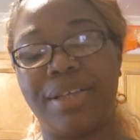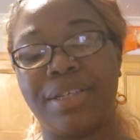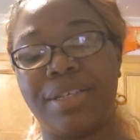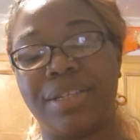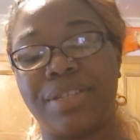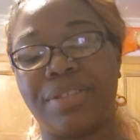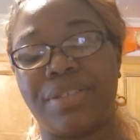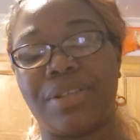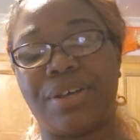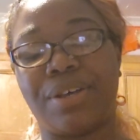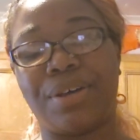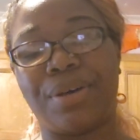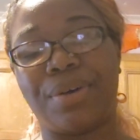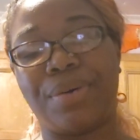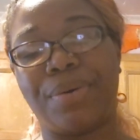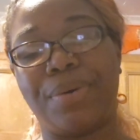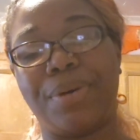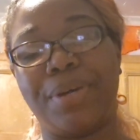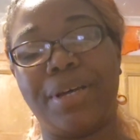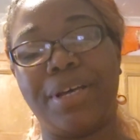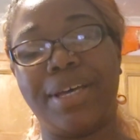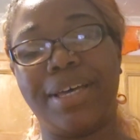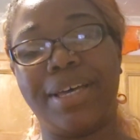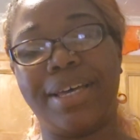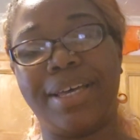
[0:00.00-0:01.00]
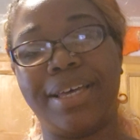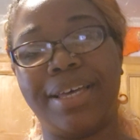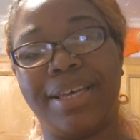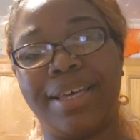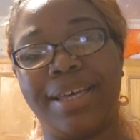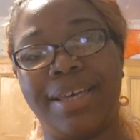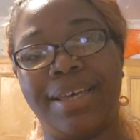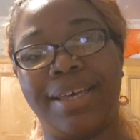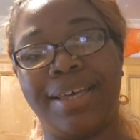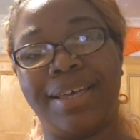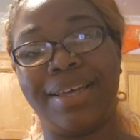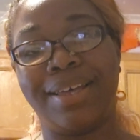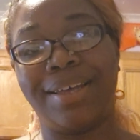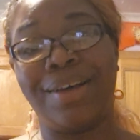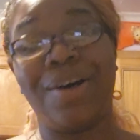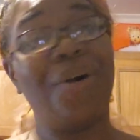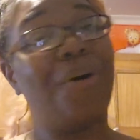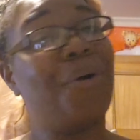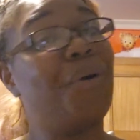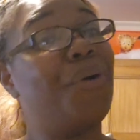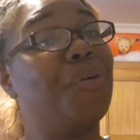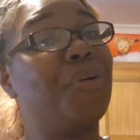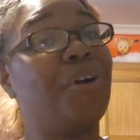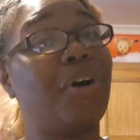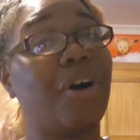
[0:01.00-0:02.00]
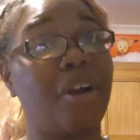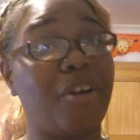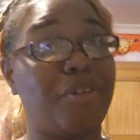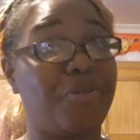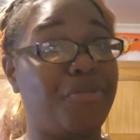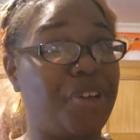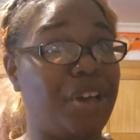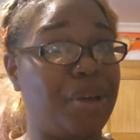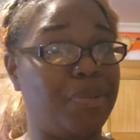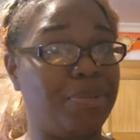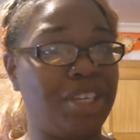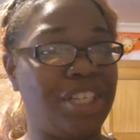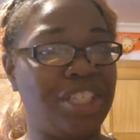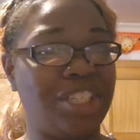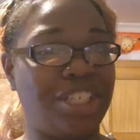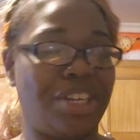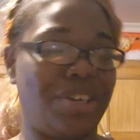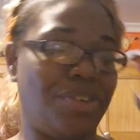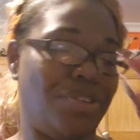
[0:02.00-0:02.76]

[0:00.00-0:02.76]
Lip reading: So on our family channel,